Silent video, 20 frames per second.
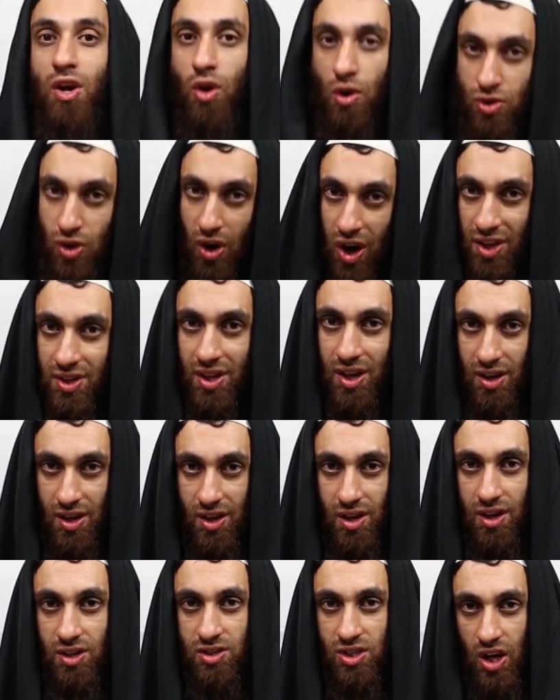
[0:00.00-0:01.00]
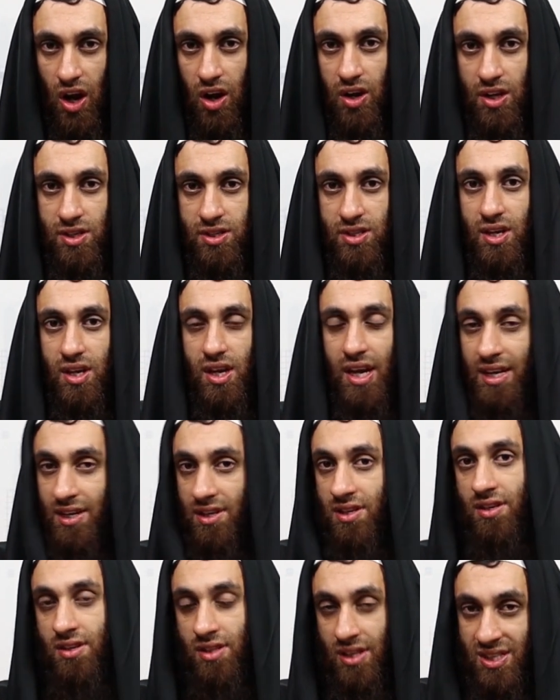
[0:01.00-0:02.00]
going to go to other scholars
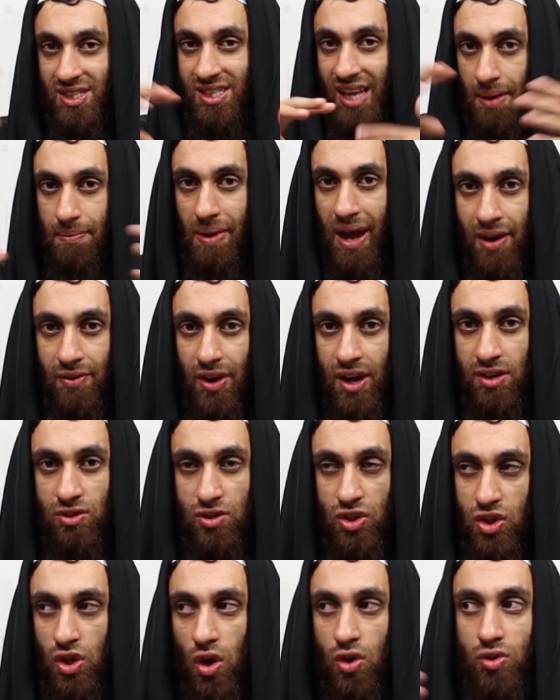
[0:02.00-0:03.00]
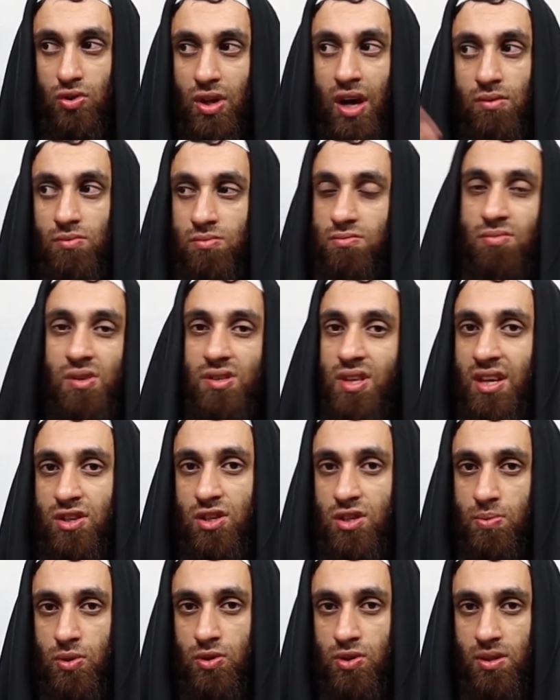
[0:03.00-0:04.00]
in the same era to show you that, well, they
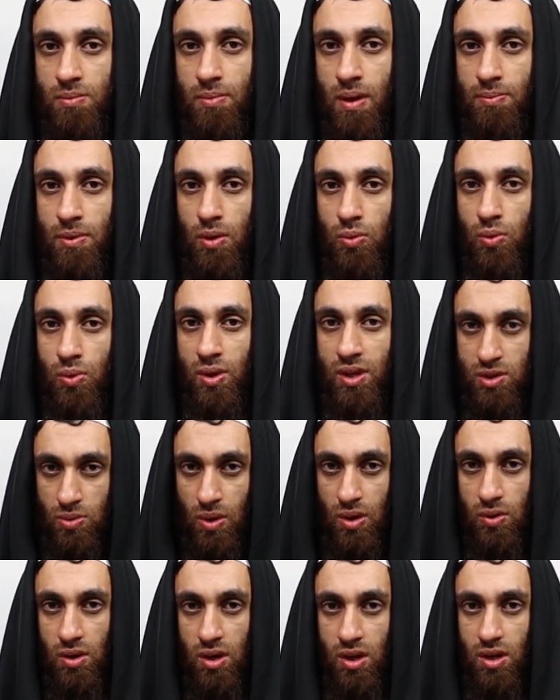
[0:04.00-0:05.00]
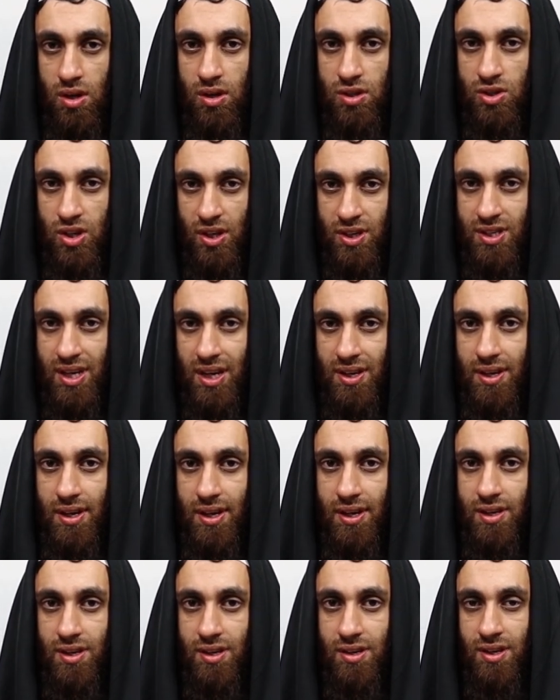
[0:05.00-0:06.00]
disputed Imam Nawawi as well. Do you understand?
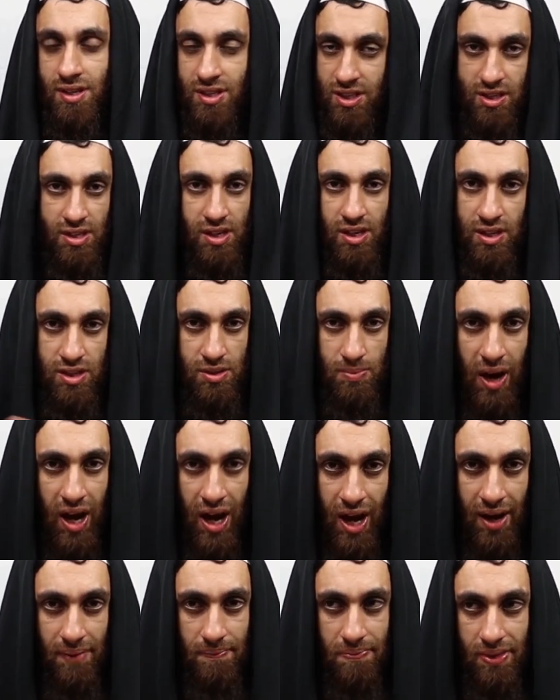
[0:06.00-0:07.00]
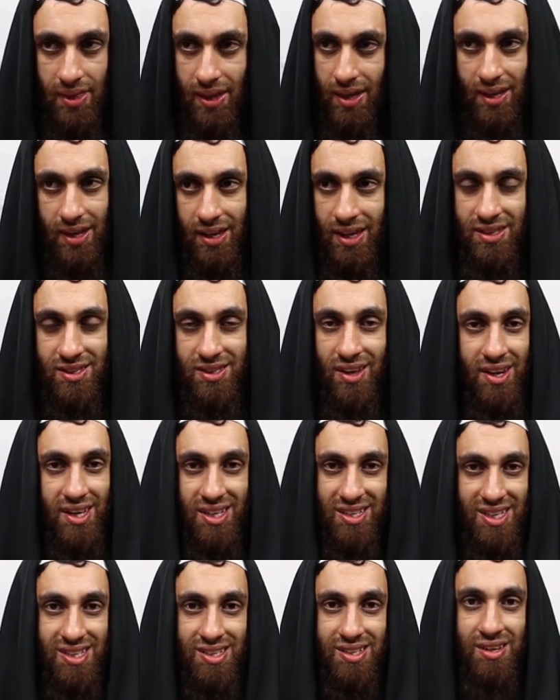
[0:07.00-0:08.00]
Because this ijma'a, it's
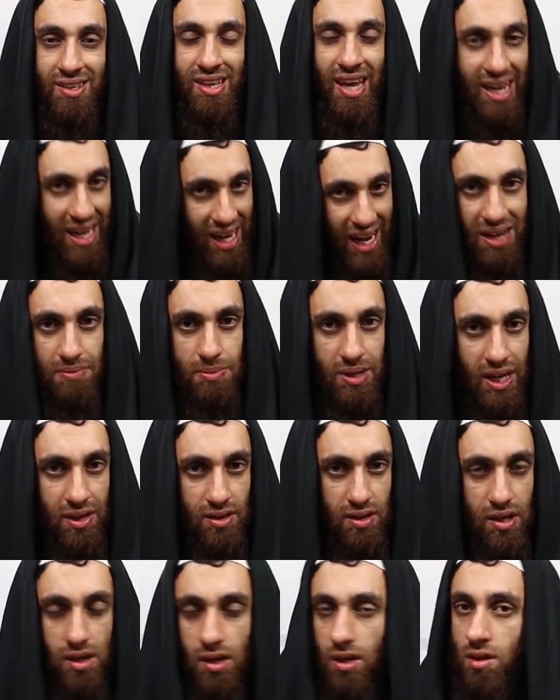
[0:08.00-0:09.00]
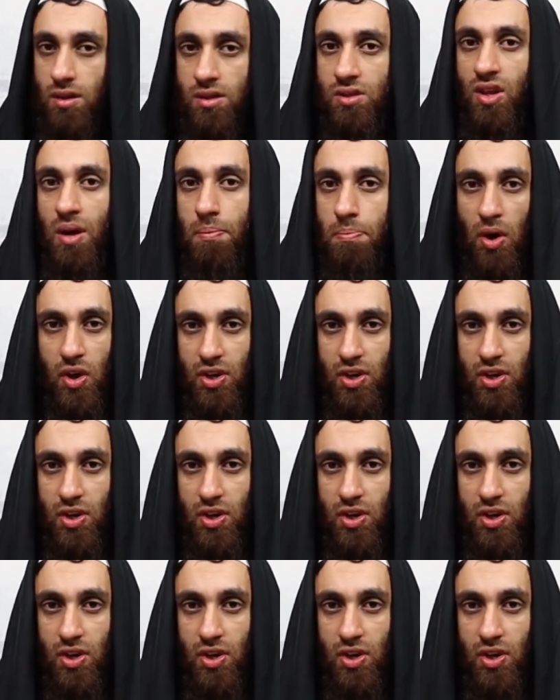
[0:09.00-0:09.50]
non-existent. They claimed it, it's not